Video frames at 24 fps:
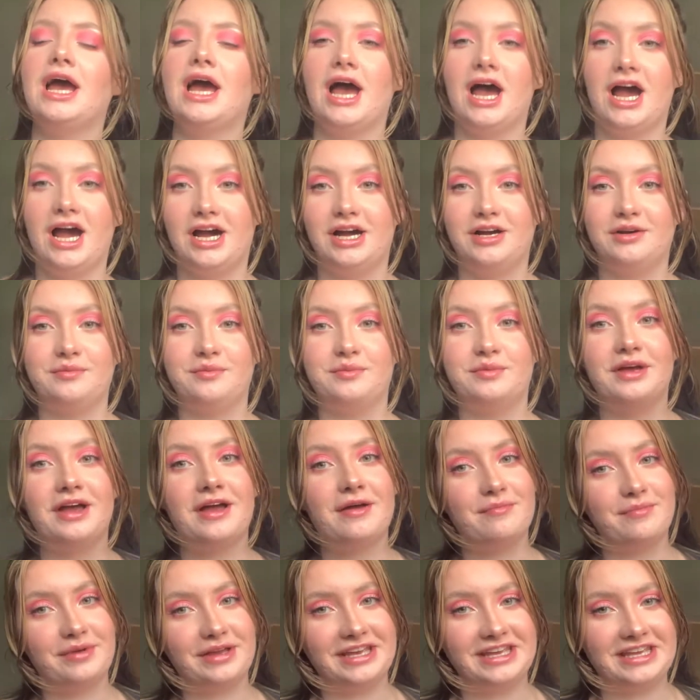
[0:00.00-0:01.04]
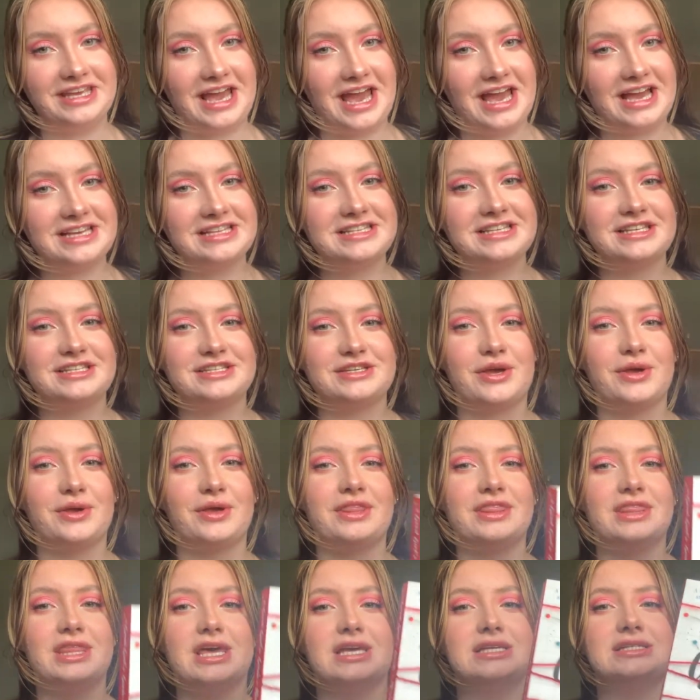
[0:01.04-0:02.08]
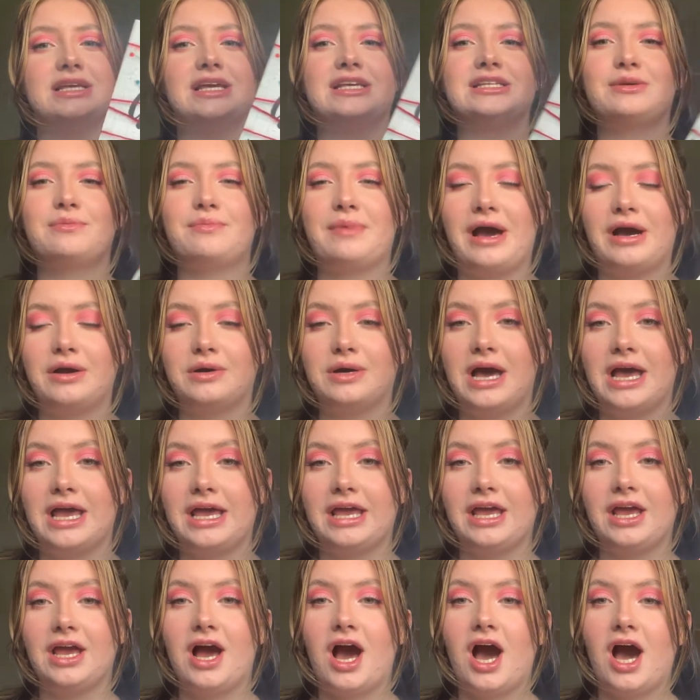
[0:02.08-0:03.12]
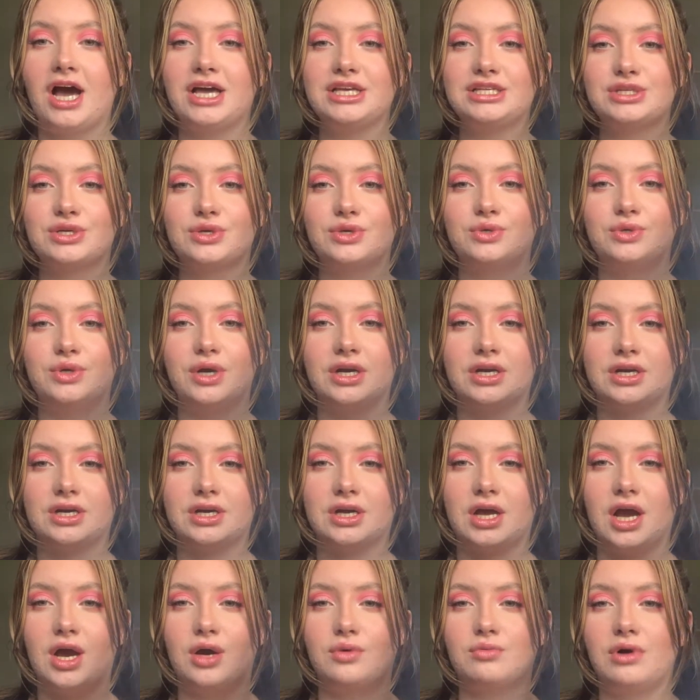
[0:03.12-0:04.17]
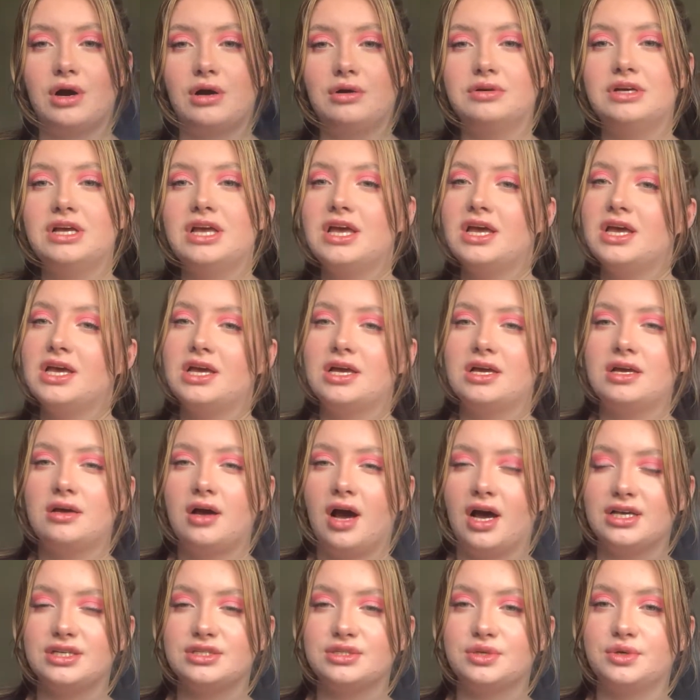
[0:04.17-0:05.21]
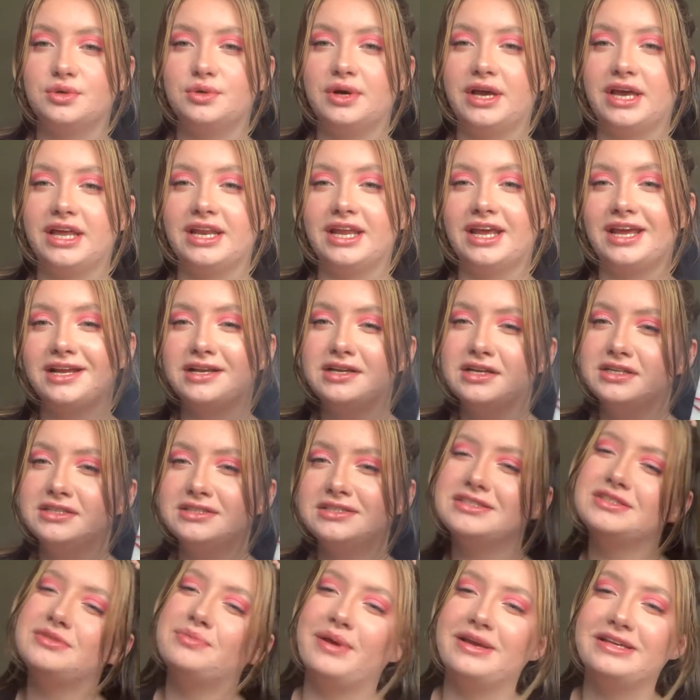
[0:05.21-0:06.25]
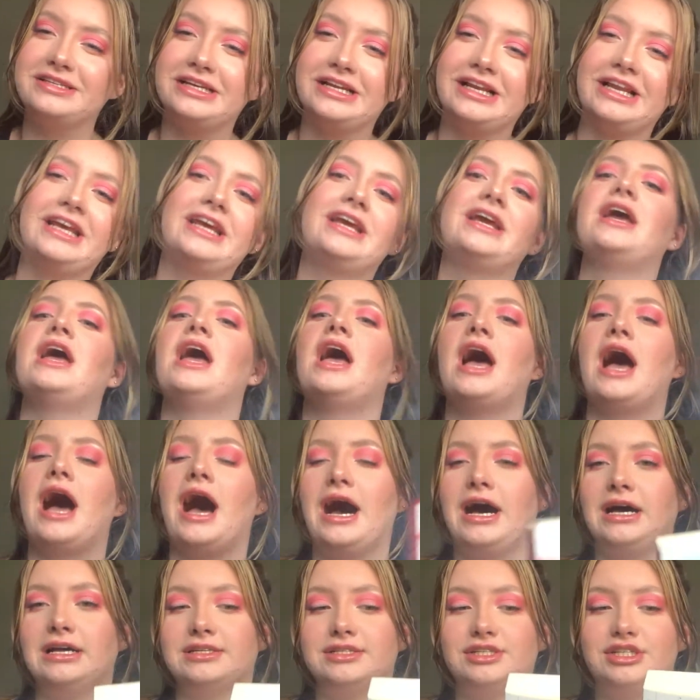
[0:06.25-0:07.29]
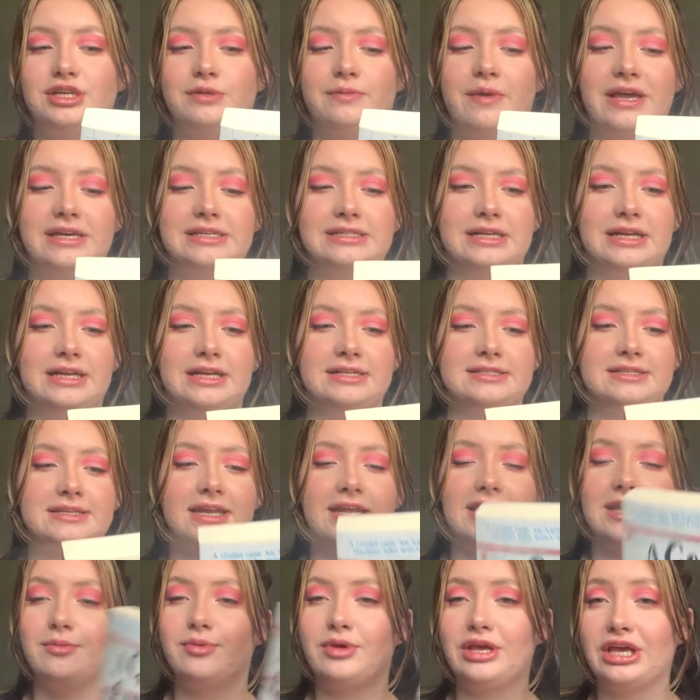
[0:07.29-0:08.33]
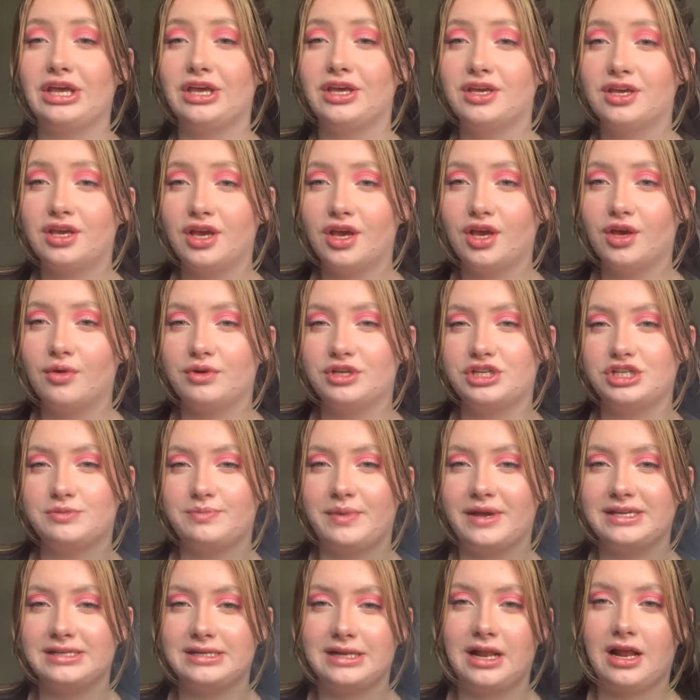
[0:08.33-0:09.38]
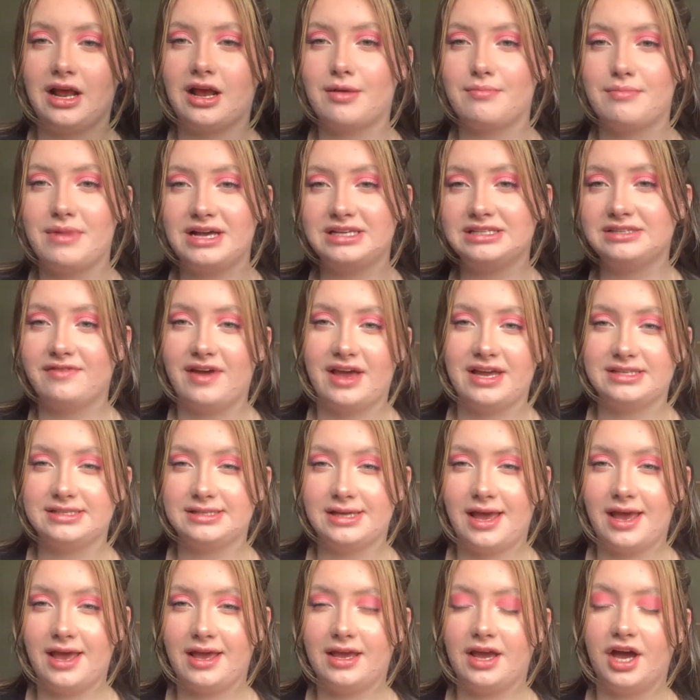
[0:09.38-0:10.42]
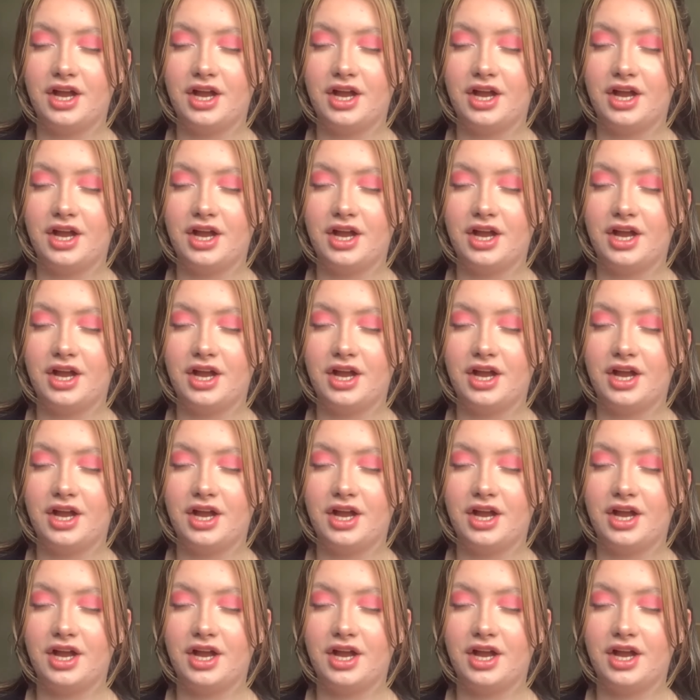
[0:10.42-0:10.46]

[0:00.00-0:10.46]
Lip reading: But yes, so this is about a high school girl, well, high school in England basically, and she basically does an EPQ, which is basically like a massive essay.